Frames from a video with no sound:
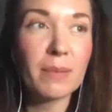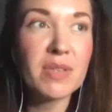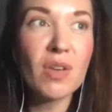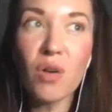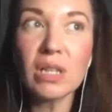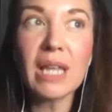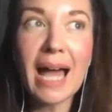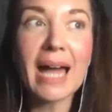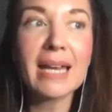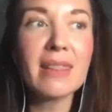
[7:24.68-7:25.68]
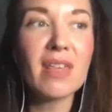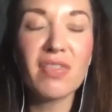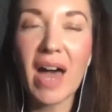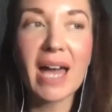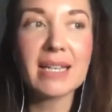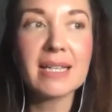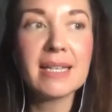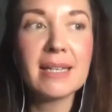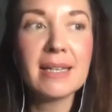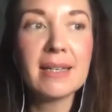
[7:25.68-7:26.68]
so glad that
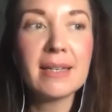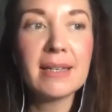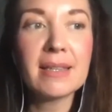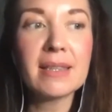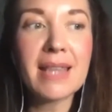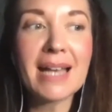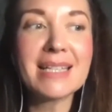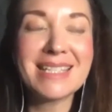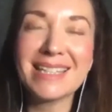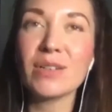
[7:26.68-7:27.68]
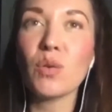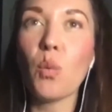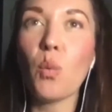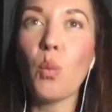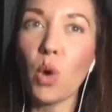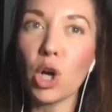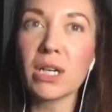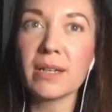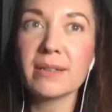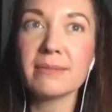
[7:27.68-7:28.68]
didn't
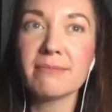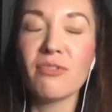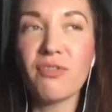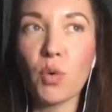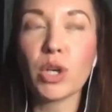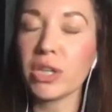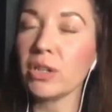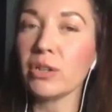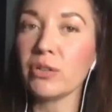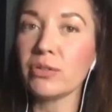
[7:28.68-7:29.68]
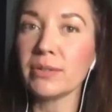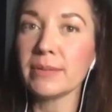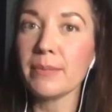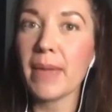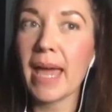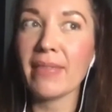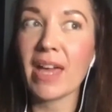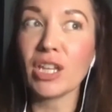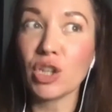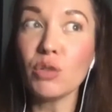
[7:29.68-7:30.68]
work for you and
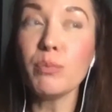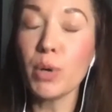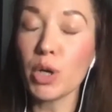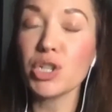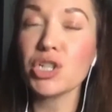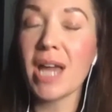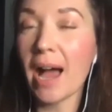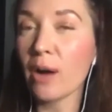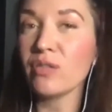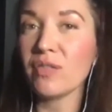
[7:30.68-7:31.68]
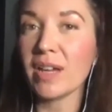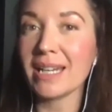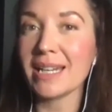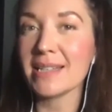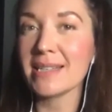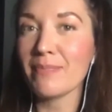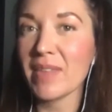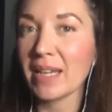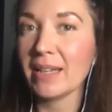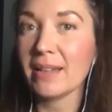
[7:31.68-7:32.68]
that you pushed out of it into
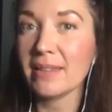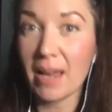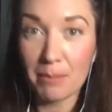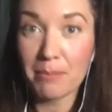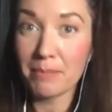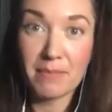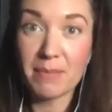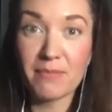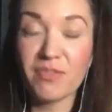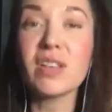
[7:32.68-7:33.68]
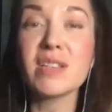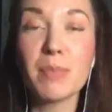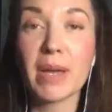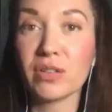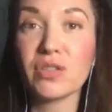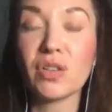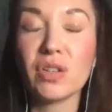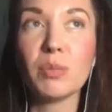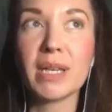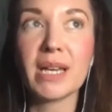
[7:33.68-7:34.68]
something that feels better to
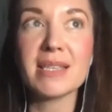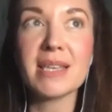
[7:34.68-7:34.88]
you, because